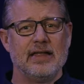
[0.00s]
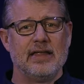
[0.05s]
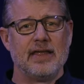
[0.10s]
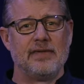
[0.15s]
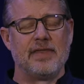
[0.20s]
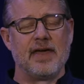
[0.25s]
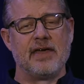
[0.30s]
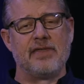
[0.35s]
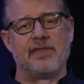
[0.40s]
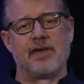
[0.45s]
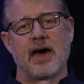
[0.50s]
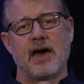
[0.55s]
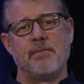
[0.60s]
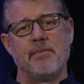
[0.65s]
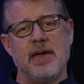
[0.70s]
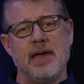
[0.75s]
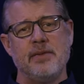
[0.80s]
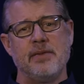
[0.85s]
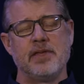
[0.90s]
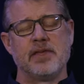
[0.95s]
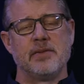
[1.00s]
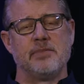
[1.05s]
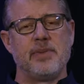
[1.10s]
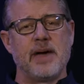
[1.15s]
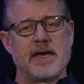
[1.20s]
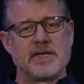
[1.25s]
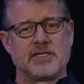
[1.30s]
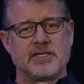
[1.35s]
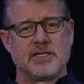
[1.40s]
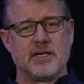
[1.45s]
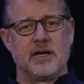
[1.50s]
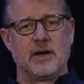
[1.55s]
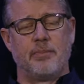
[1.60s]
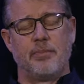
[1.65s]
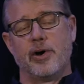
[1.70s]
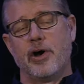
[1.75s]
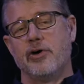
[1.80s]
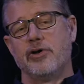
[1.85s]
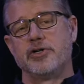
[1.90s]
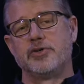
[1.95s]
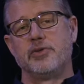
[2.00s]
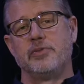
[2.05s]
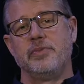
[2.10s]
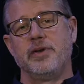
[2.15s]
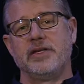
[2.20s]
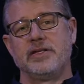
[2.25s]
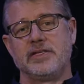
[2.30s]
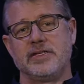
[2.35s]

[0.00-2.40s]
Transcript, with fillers: that they thought maybe the best approach would be